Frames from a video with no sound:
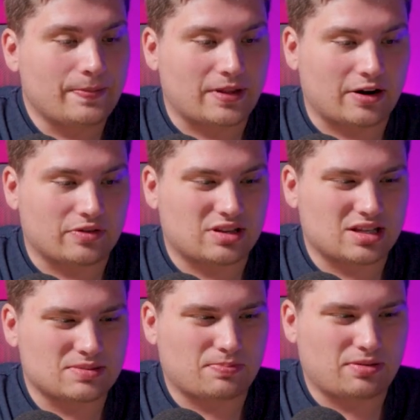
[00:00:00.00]
Now,
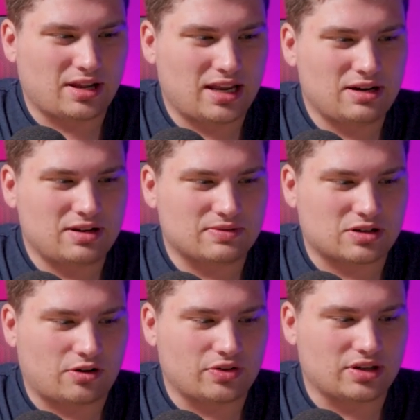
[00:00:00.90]
this plane, it was
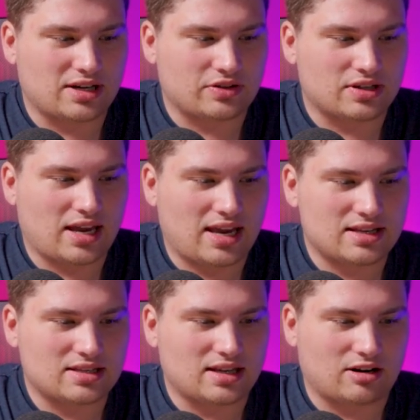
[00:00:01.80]
called the Delta
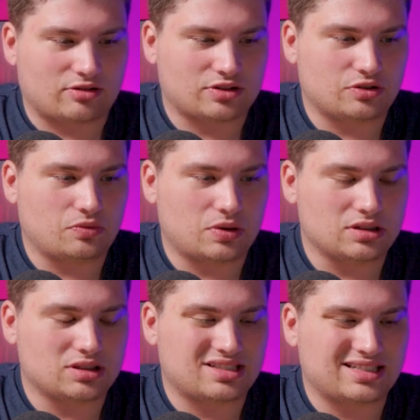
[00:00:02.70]
8. It also
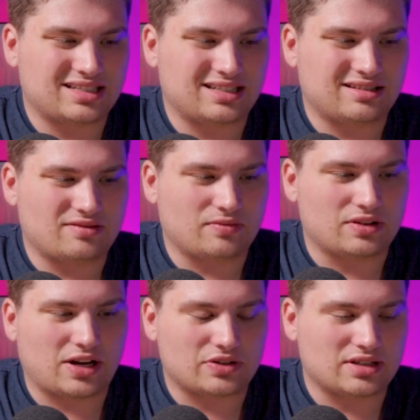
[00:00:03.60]
was
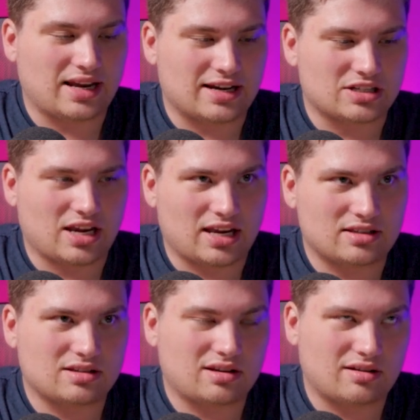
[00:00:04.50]
with
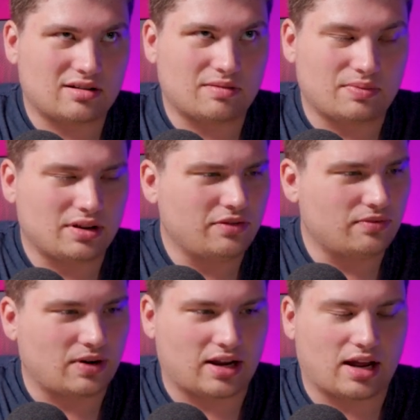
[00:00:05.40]
Delta-8, I
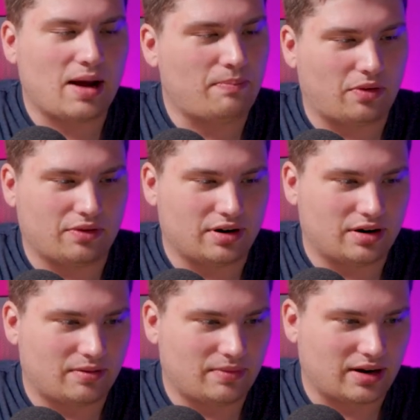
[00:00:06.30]
believe. Hang on, I'm pulling it
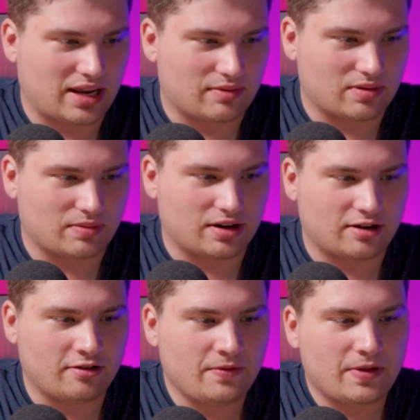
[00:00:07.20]
up. I can't remember
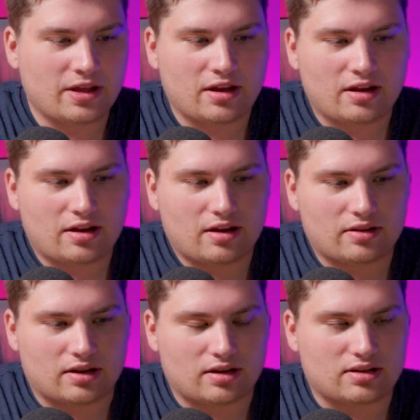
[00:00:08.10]
now.
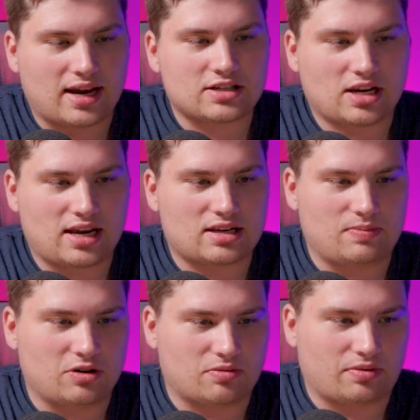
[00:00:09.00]
The Dash 8
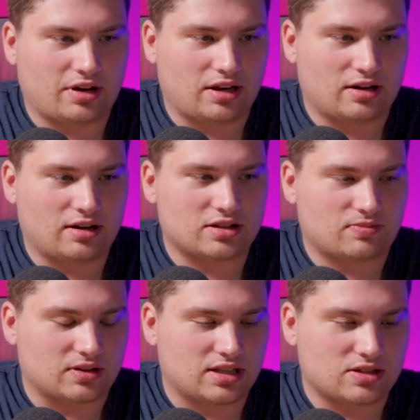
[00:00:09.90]
commuter plane
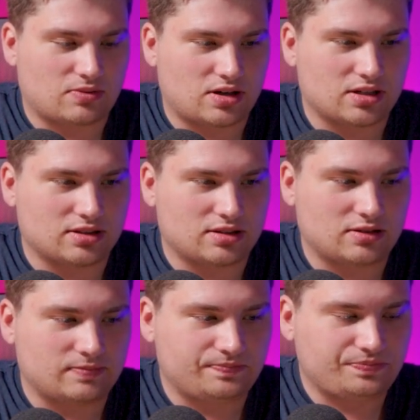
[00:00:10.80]
is what this was.